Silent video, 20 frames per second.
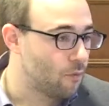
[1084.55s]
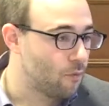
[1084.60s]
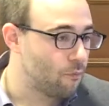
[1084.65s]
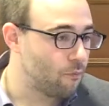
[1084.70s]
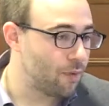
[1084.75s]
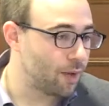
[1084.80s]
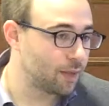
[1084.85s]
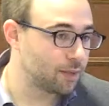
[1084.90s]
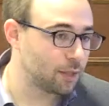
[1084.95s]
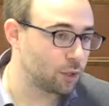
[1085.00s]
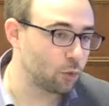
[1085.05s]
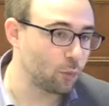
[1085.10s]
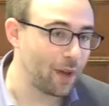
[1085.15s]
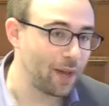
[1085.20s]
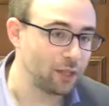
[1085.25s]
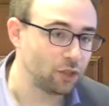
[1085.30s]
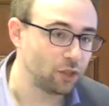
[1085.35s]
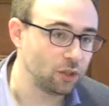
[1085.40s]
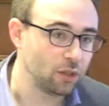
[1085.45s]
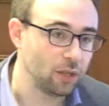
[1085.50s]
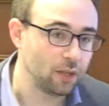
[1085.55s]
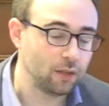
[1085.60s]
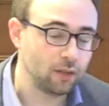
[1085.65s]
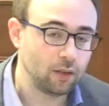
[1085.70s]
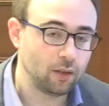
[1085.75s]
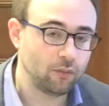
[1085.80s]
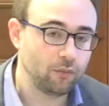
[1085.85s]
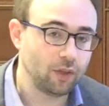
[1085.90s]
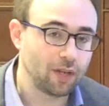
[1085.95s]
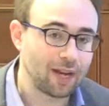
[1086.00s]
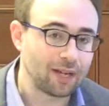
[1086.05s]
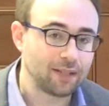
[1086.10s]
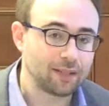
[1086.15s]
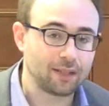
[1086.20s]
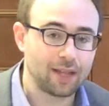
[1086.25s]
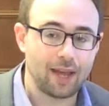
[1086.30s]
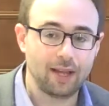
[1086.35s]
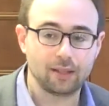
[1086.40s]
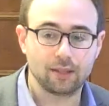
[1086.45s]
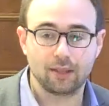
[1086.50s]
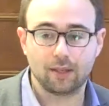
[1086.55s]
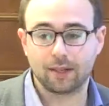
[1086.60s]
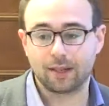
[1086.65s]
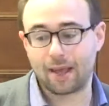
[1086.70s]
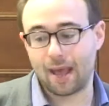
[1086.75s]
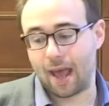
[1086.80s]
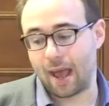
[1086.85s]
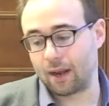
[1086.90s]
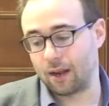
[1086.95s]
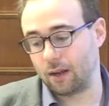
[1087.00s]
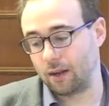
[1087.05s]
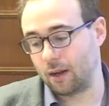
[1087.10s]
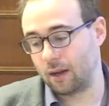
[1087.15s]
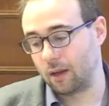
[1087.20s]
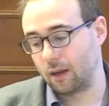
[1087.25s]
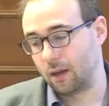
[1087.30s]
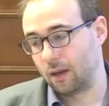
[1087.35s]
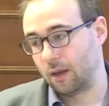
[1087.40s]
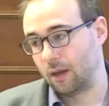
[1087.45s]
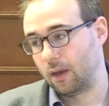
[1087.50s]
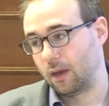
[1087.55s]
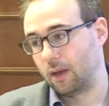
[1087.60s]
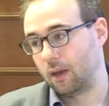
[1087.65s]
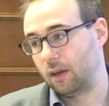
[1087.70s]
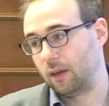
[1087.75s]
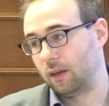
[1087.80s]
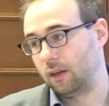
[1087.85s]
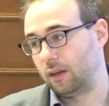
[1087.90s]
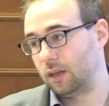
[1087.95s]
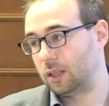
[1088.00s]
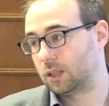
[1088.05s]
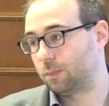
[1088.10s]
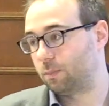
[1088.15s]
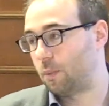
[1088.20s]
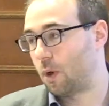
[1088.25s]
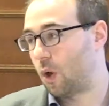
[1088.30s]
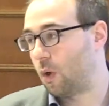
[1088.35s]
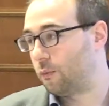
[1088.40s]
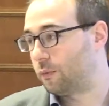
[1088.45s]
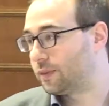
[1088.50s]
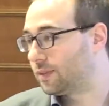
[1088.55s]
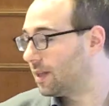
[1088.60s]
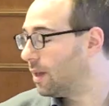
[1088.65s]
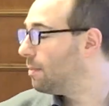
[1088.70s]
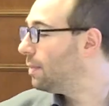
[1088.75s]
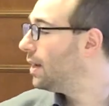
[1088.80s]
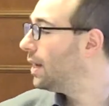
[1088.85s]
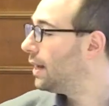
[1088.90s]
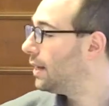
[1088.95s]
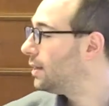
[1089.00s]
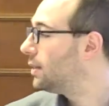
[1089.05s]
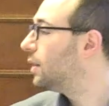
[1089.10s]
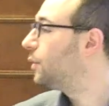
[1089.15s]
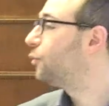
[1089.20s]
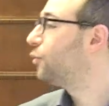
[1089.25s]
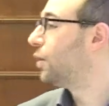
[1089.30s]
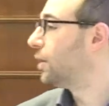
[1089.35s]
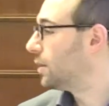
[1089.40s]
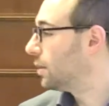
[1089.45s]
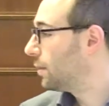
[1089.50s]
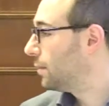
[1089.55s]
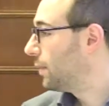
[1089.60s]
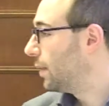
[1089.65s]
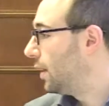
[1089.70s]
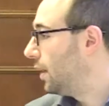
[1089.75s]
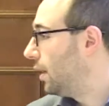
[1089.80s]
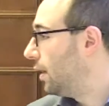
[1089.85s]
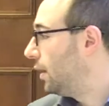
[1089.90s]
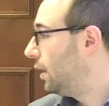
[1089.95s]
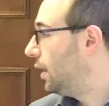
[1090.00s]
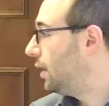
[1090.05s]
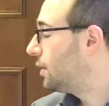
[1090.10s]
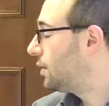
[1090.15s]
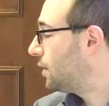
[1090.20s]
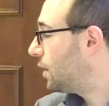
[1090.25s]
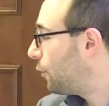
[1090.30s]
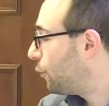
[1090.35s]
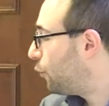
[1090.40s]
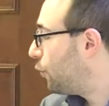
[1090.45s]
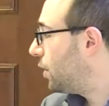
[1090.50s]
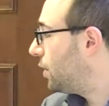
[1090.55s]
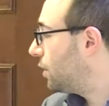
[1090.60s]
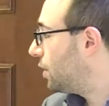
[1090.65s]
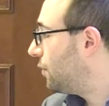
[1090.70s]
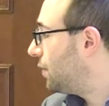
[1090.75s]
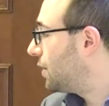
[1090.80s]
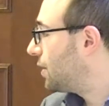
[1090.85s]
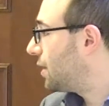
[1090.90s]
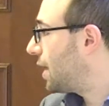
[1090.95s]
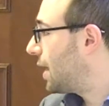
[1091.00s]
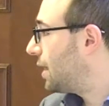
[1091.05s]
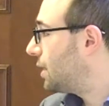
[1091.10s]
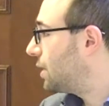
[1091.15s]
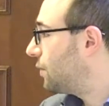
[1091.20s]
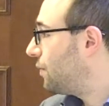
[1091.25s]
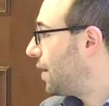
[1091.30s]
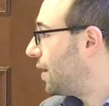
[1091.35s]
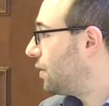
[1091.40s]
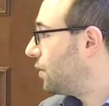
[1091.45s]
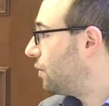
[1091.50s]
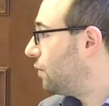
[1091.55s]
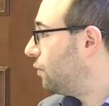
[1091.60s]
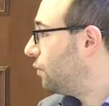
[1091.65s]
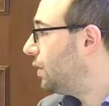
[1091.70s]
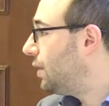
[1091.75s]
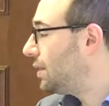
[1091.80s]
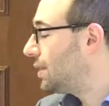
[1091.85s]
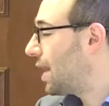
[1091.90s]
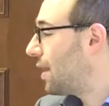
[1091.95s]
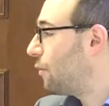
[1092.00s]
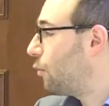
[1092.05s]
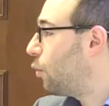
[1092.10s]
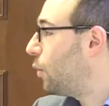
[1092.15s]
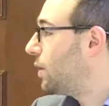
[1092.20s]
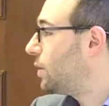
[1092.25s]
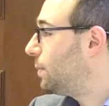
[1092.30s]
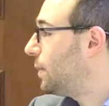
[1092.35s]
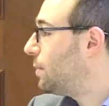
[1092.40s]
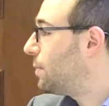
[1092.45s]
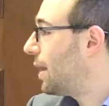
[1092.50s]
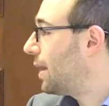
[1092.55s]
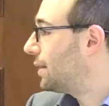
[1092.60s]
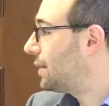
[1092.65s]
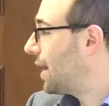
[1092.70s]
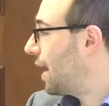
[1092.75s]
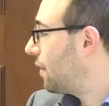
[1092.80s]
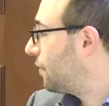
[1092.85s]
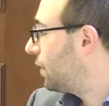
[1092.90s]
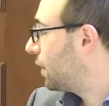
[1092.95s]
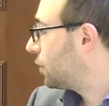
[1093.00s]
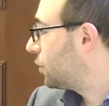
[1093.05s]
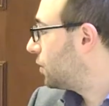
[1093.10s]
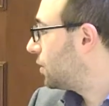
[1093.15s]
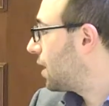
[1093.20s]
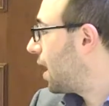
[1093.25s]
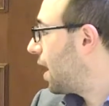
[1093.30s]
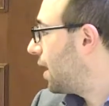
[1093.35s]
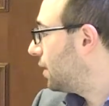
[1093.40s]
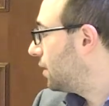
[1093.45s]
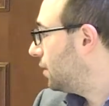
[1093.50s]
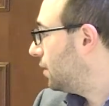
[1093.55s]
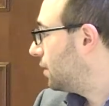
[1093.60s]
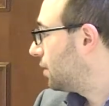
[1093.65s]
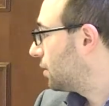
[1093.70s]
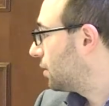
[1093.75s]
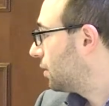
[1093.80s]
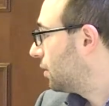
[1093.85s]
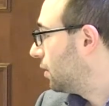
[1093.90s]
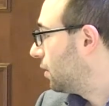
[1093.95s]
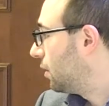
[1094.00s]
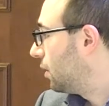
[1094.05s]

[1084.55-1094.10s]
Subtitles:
The situation in the United States and in Canada is both similar and different. It's different in the sense that these have always been multi-ethnic societies,